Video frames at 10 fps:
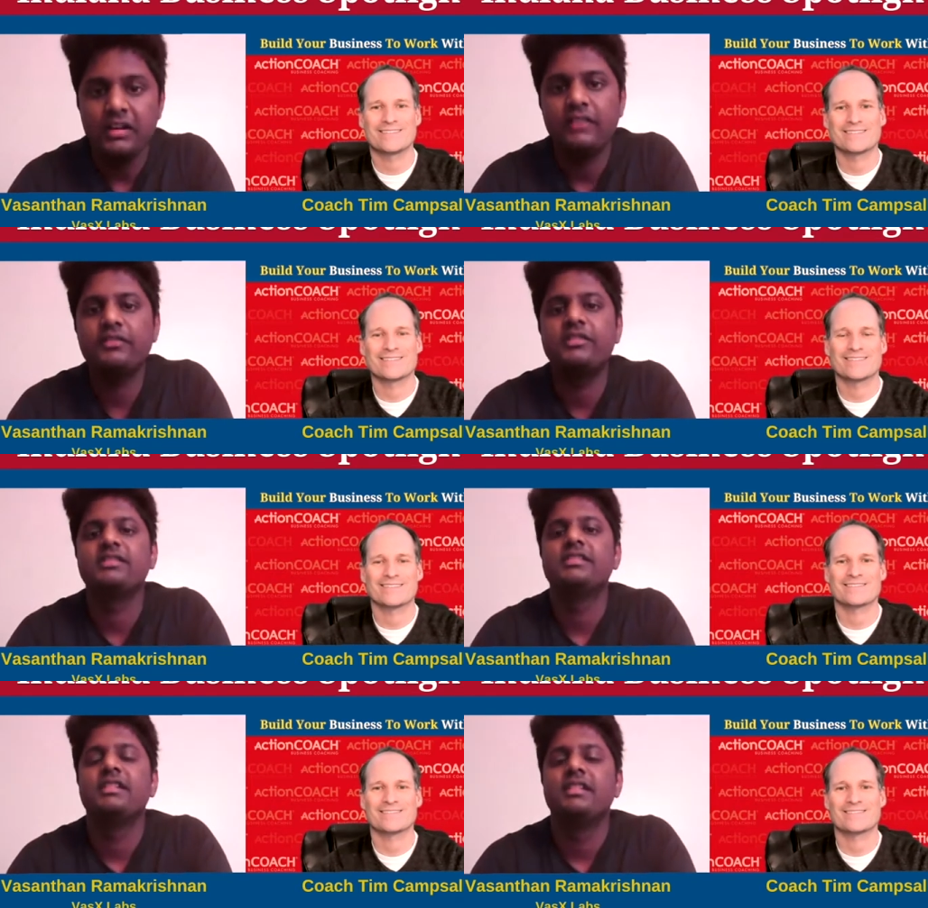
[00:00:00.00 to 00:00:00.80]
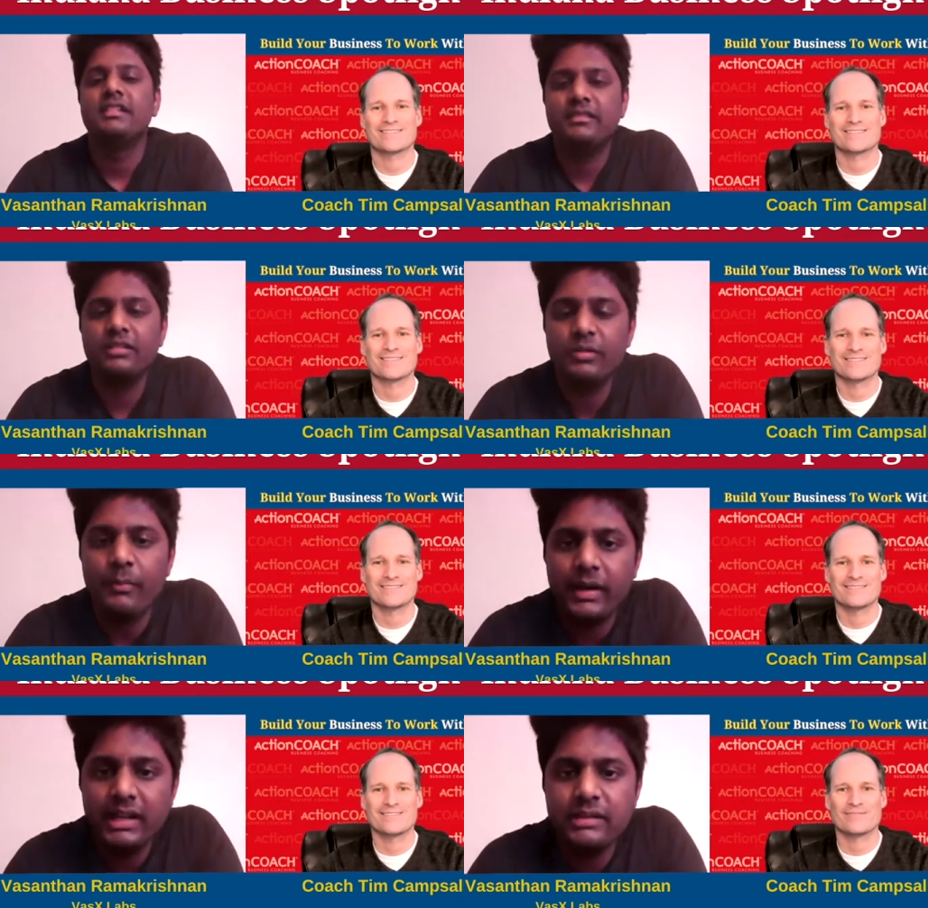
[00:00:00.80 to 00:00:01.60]
Speaker 1: Of course. So
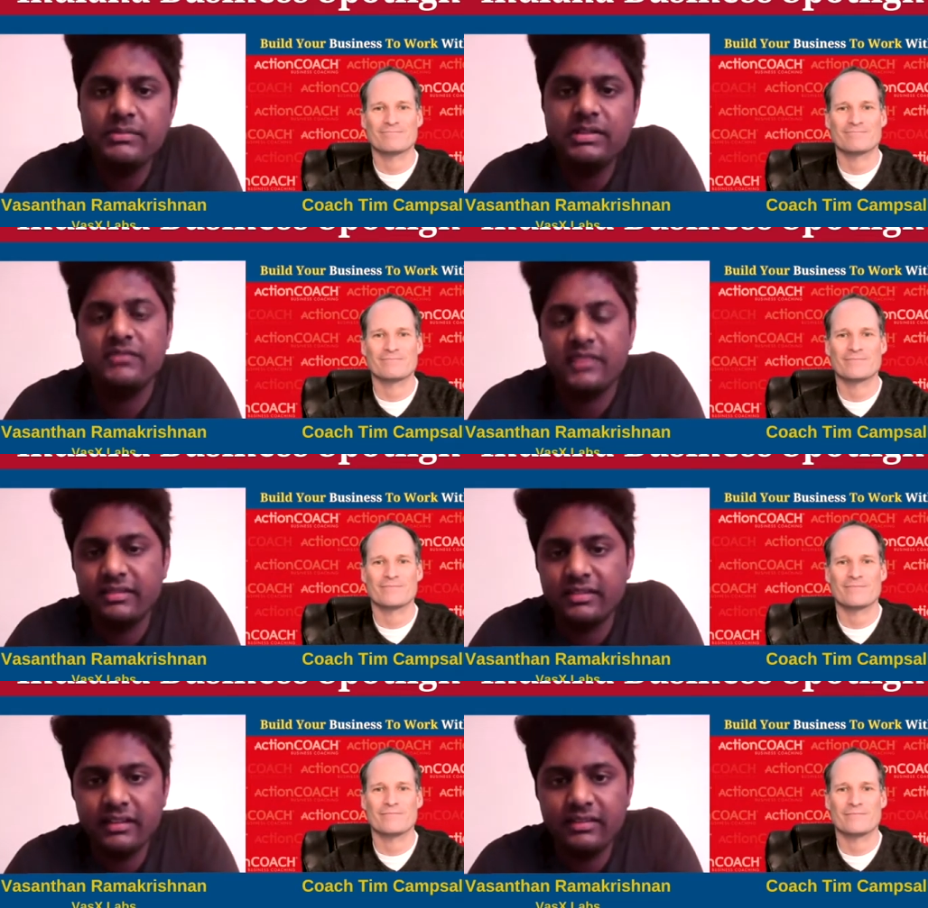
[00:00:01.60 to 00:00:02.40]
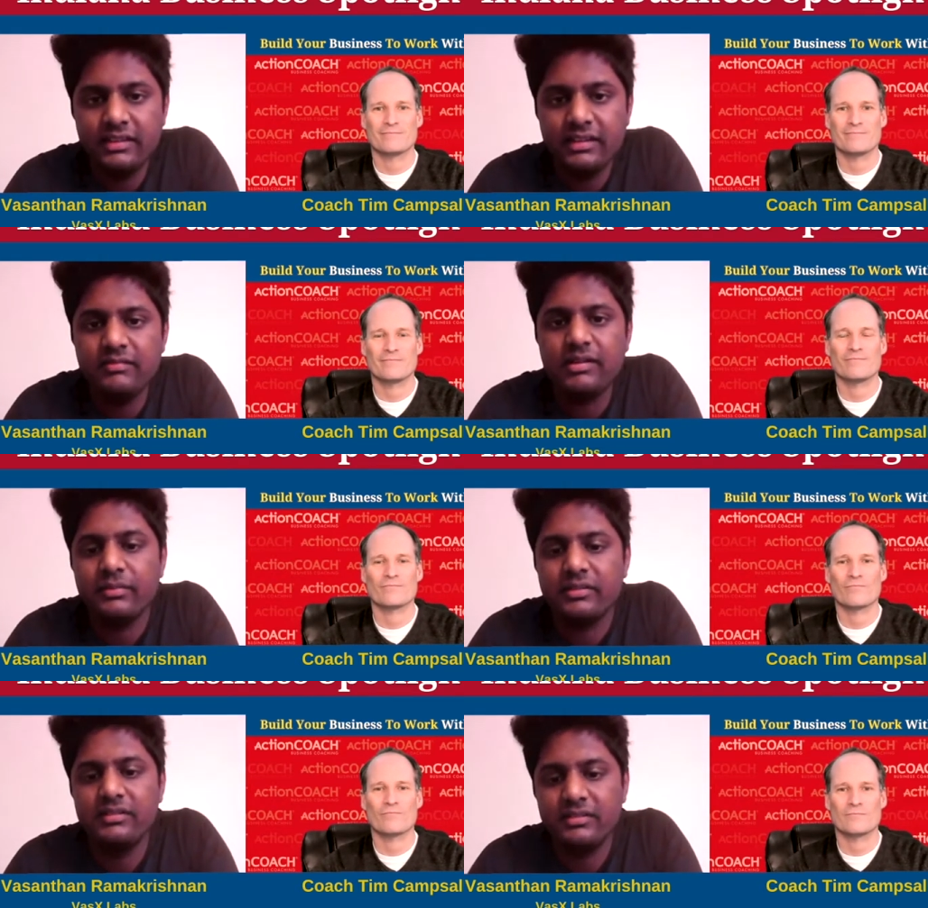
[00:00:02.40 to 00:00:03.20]
my name is Vasanthan
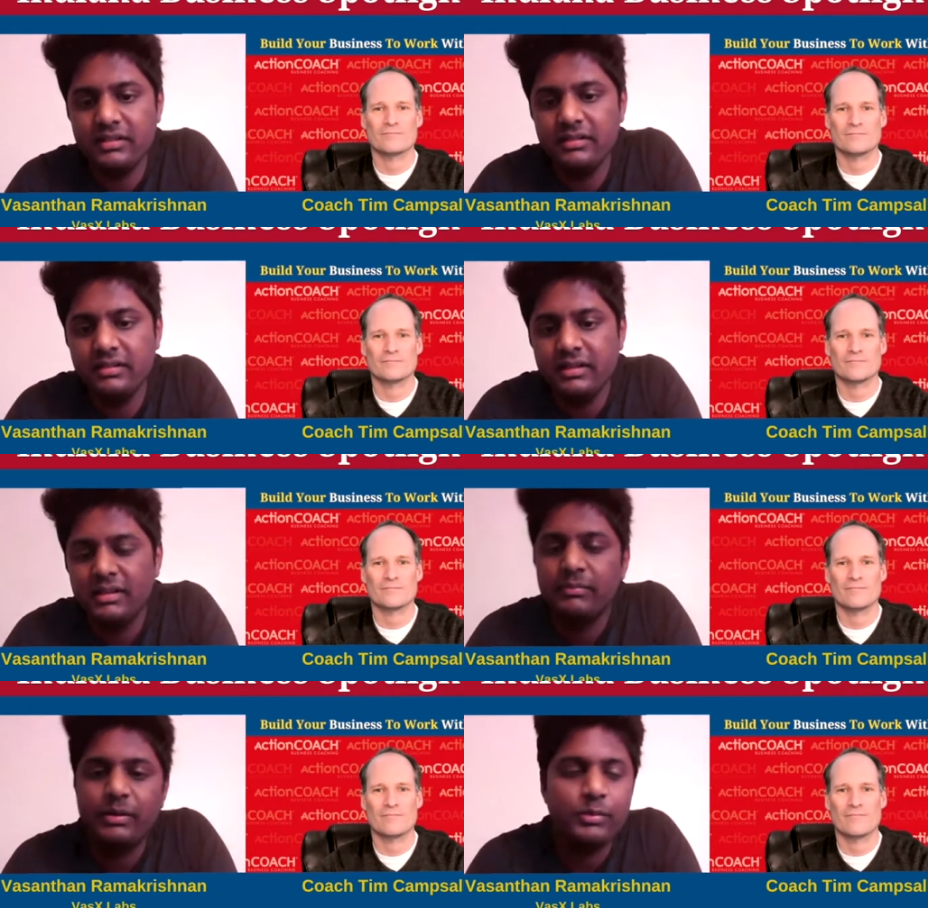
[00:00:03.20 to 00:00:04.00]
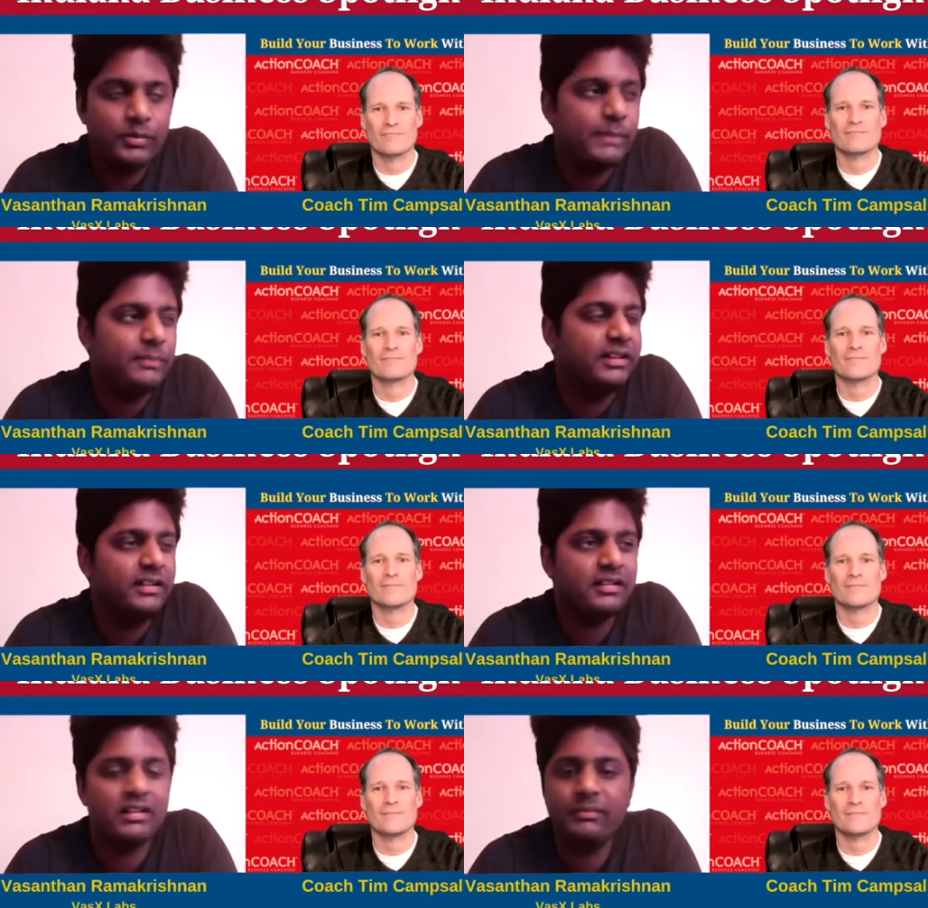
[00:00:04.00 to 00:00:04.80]
Ramakrishnan, but most people
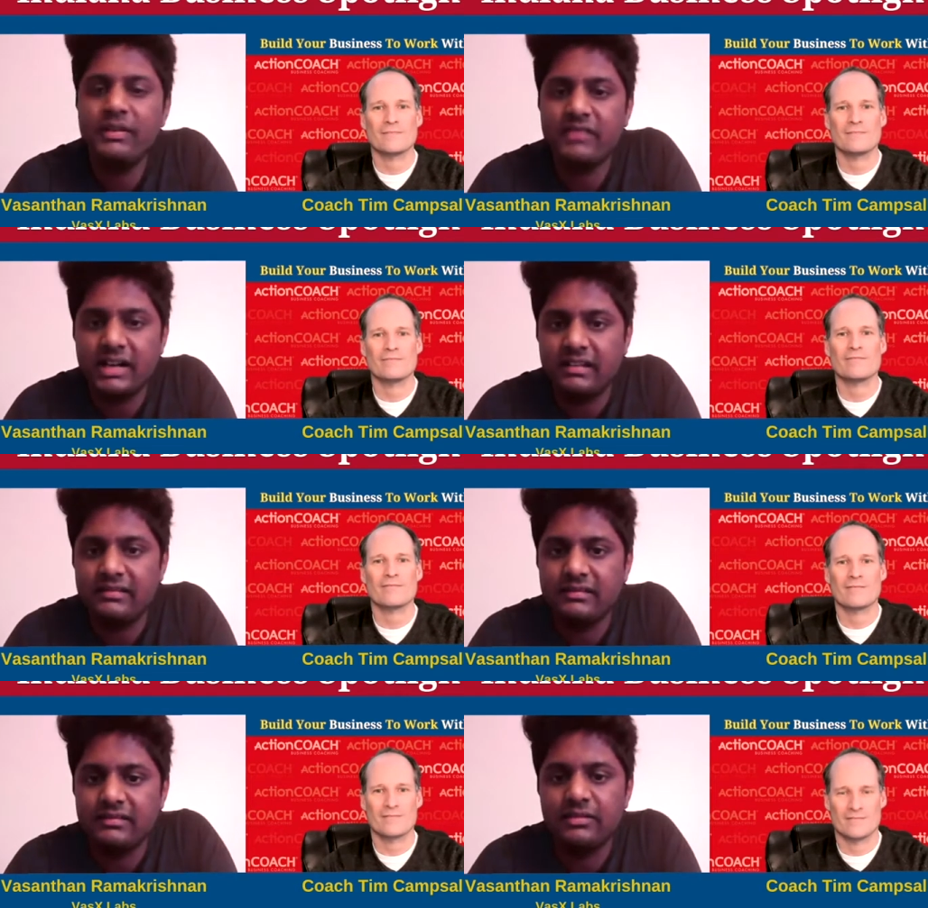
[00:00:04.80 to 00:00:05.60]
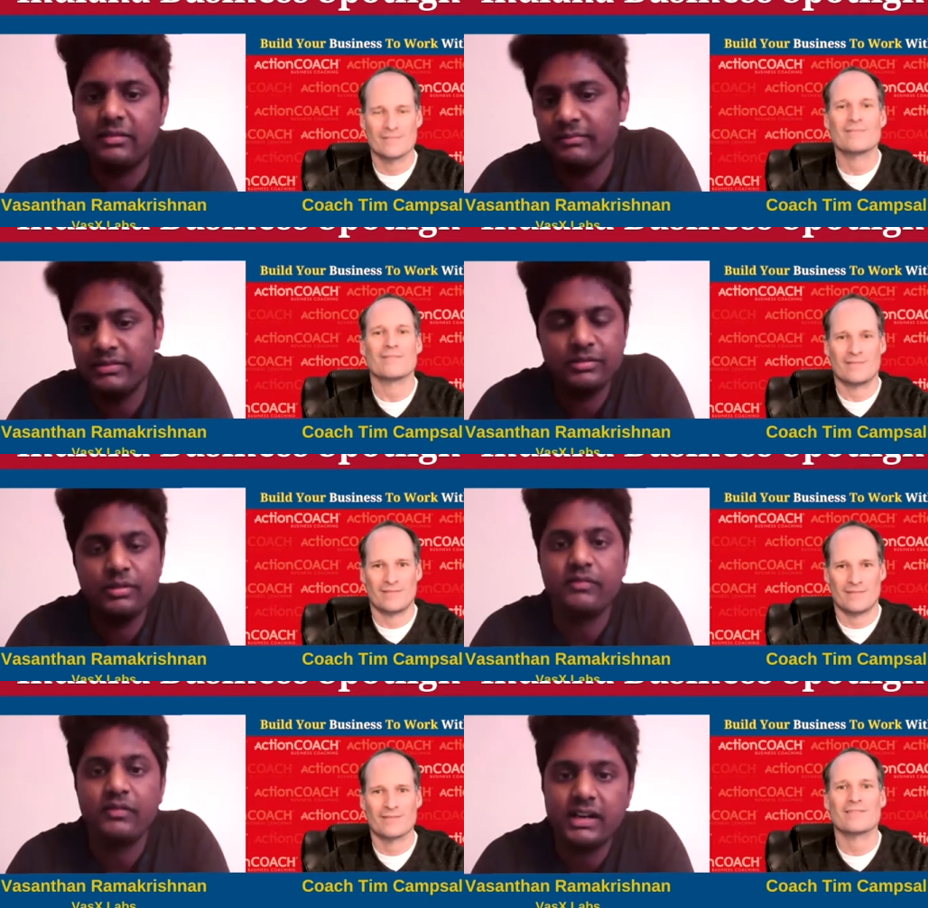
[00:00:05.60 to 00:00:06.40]
here call me Vas. So I'm just
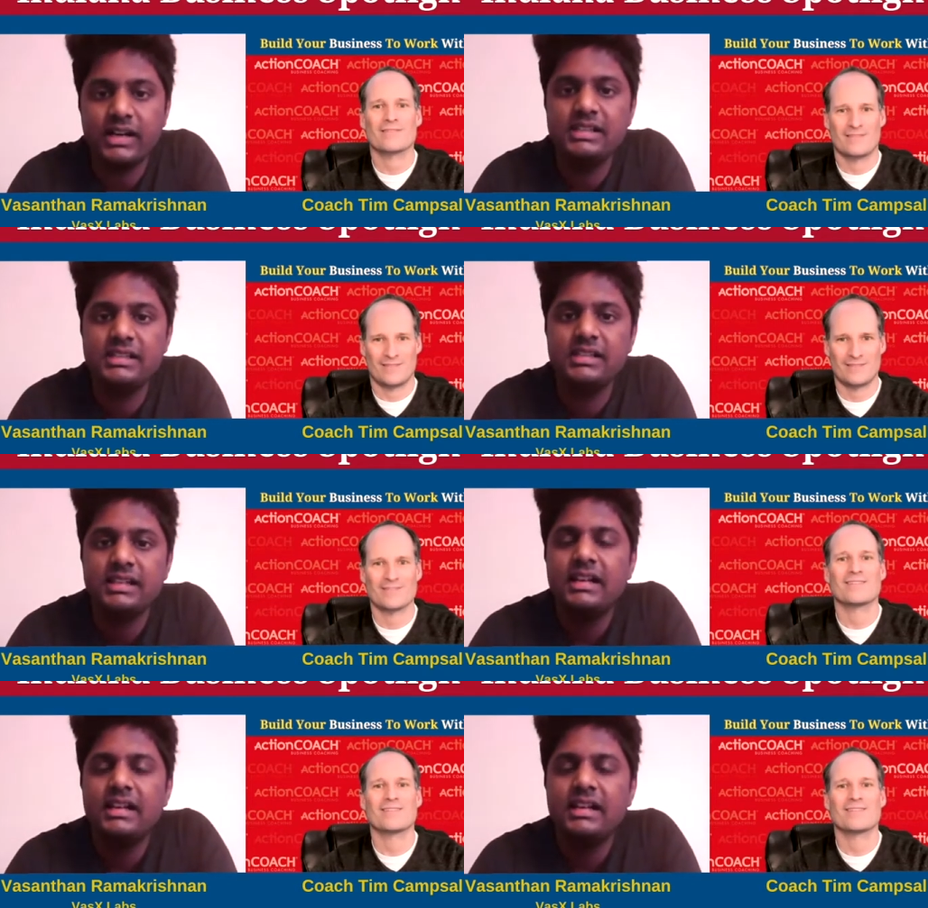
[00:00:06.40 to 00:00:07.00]
short for Vas.